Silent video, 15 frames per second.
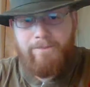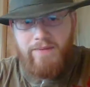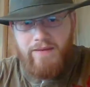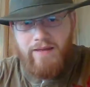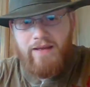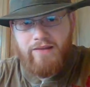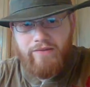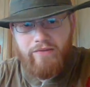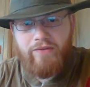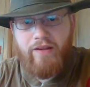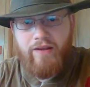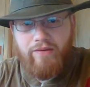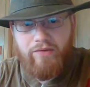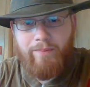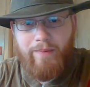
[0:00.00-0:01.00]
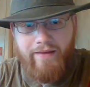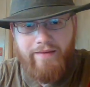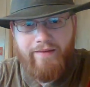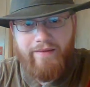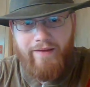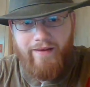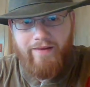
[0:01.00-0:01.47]
Yes, you buy
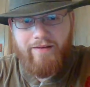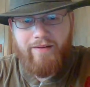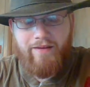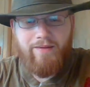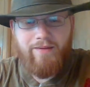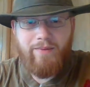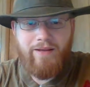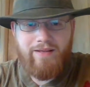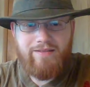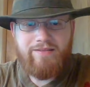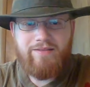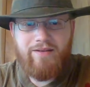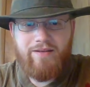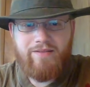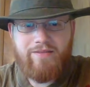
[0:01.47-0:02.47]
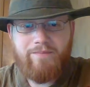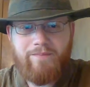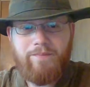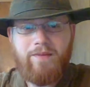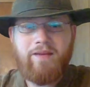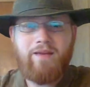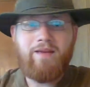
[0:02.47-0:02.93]
this hat. Because it's awesome.
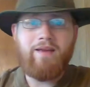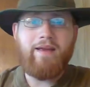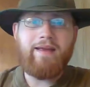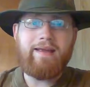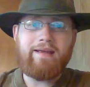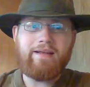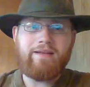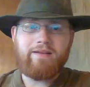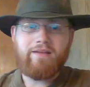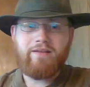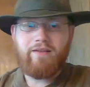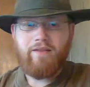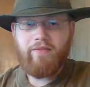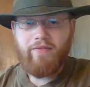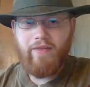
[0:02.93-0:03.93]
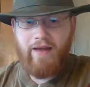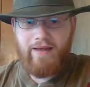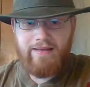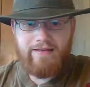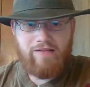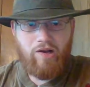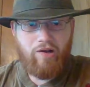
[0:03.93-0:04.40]
And that
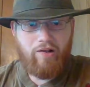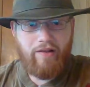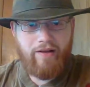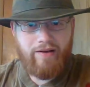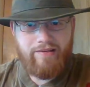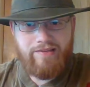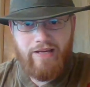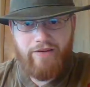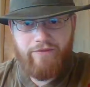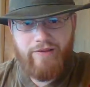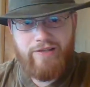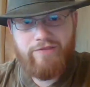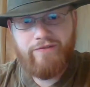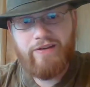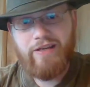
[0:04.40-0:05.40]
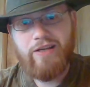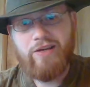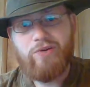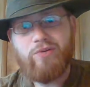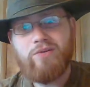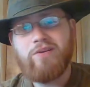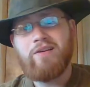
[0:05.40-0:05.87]
is all I got to say for this
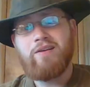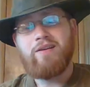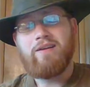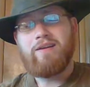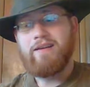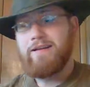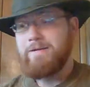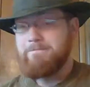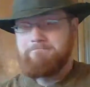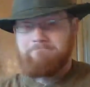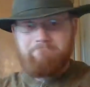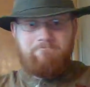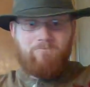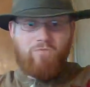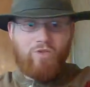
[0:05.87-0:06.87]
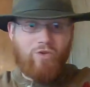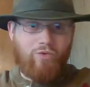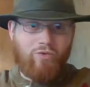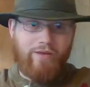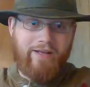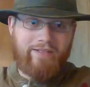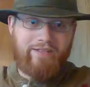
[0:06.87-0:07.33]
video.
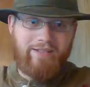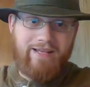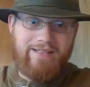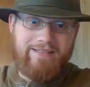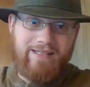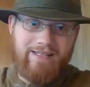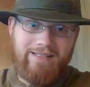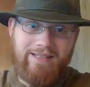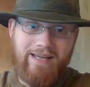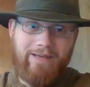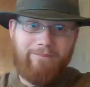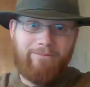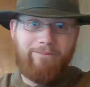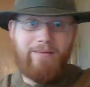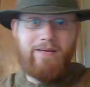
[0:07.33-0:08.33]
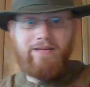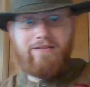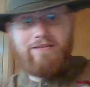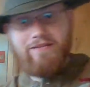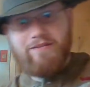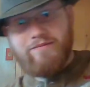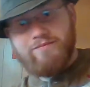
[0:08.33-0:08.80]
We'll catch you guys next time.
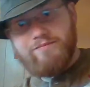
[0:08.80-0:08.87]
Peace.